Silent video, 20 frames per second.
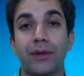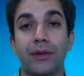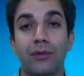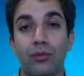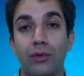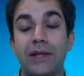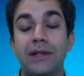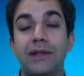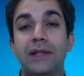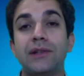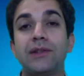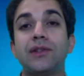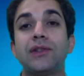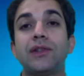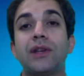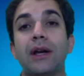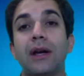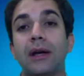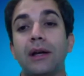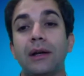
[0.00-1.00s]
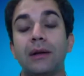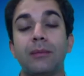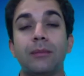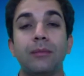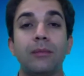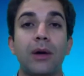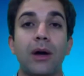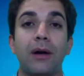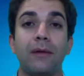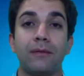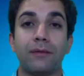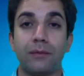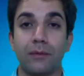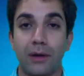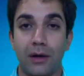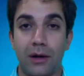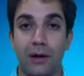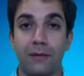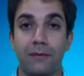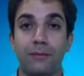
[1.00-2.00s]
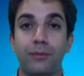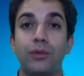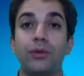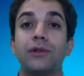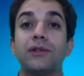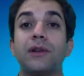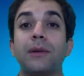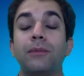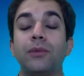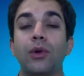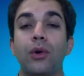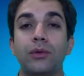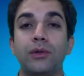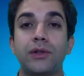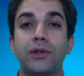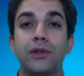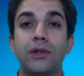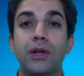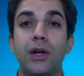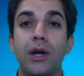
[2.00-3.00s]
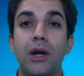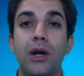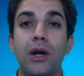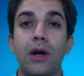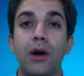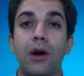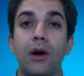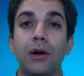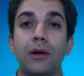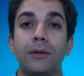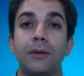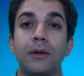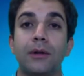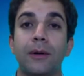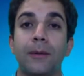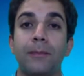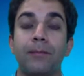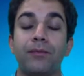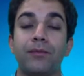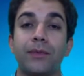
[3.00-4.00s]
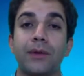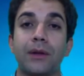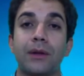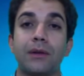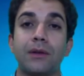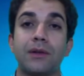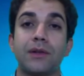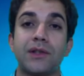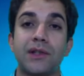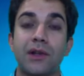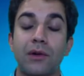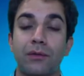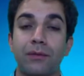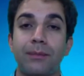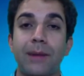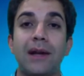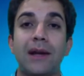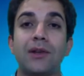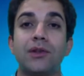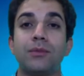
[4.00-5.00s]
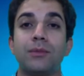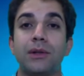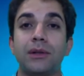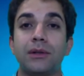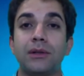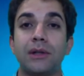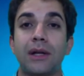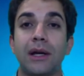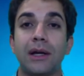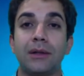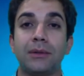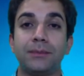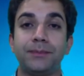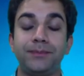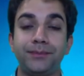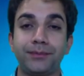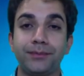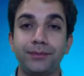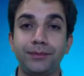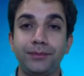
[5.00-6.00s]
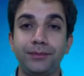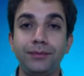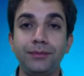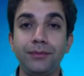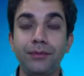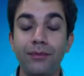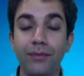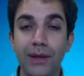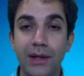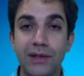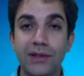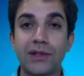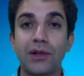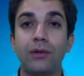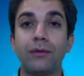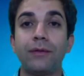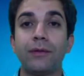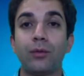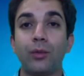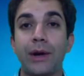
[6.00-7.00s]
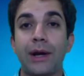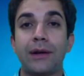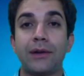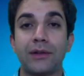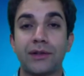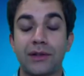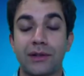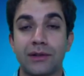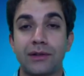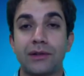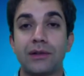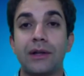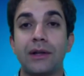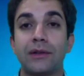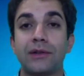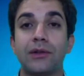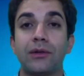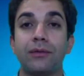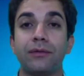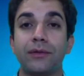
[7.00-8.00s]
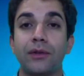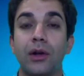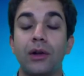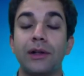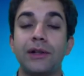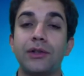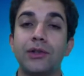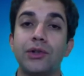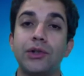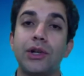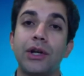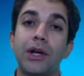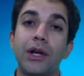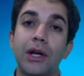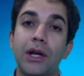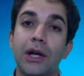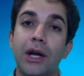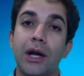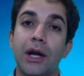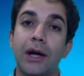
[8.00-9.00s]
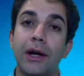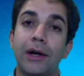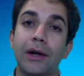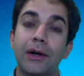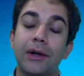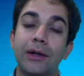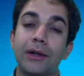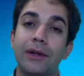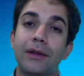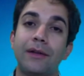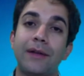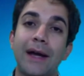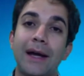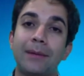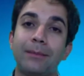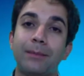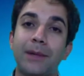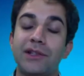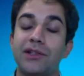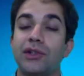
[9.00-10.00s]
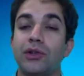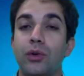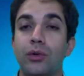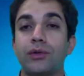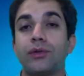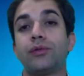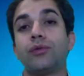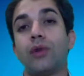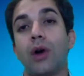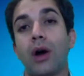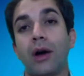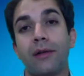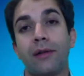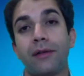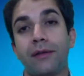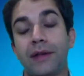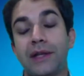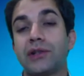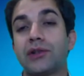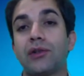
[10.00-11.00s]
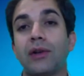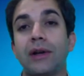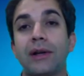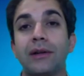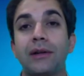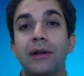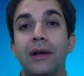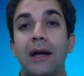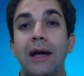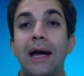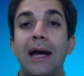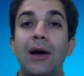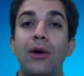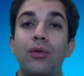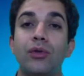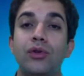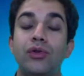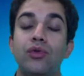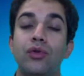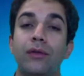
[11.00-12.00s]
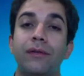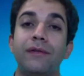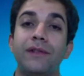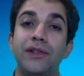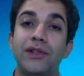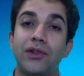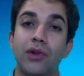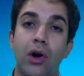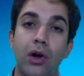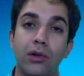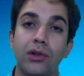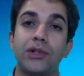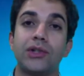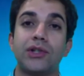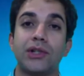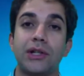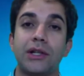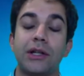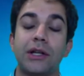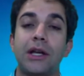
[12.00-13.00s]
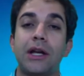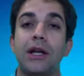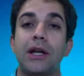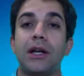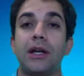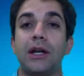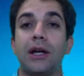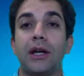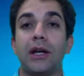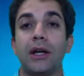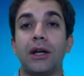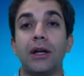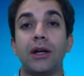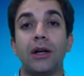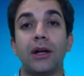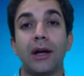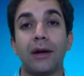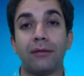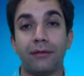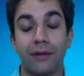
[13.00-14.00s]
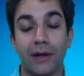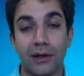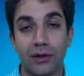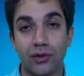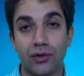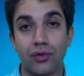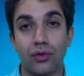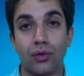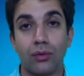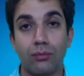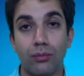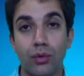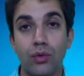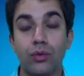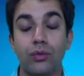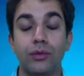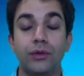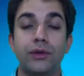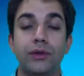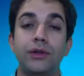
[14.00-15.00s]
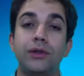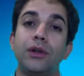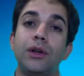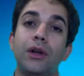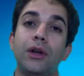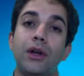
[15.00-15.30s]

readings, I've put some notes on self-management and self-awareness and self-knowledge. That basically goes through other things like how your physiology affects your moods.